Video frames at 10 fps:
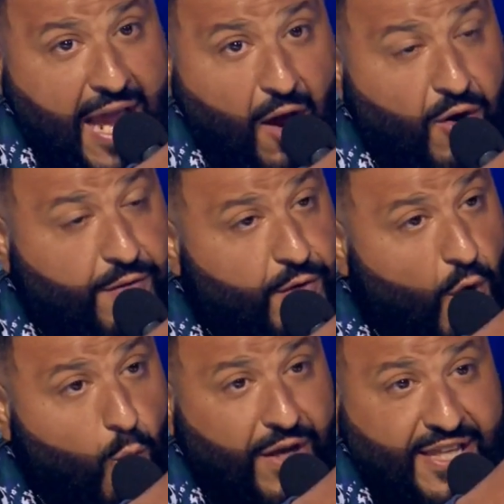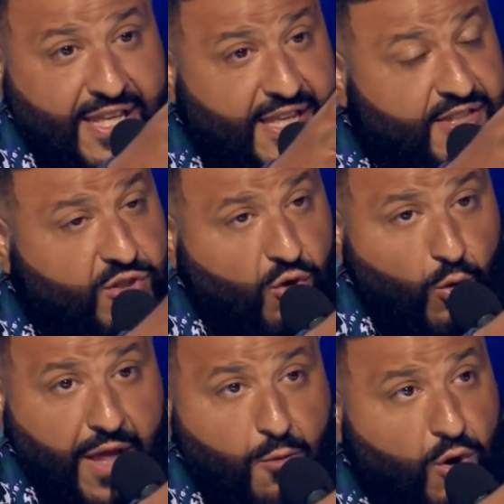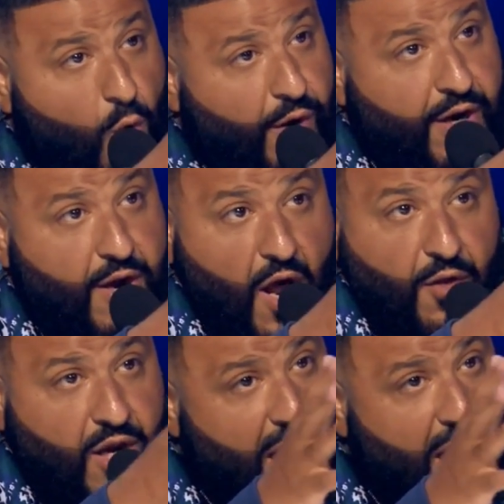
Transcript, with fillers: I don't even know what keys are, where they were going in another